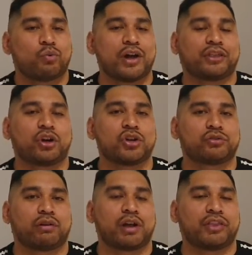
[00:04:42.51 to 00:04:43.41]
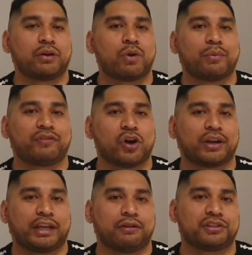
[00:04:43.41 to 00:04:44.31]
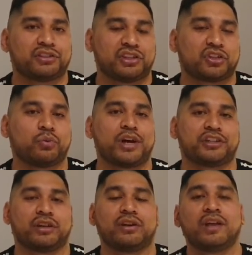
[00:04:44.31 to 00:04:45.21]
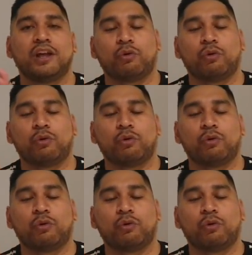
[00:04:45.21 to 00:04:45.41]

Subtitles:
Quite the contrary. I think what we've got here is a situation